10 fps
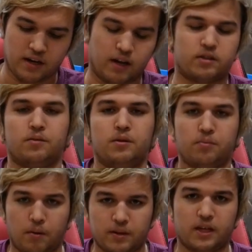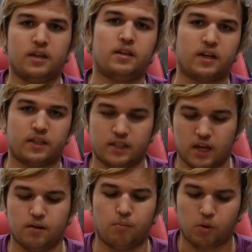Now, some of you are probably thinking, like I
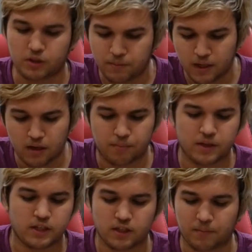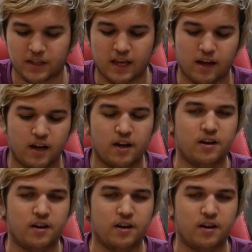said, multimedia PC, something like that.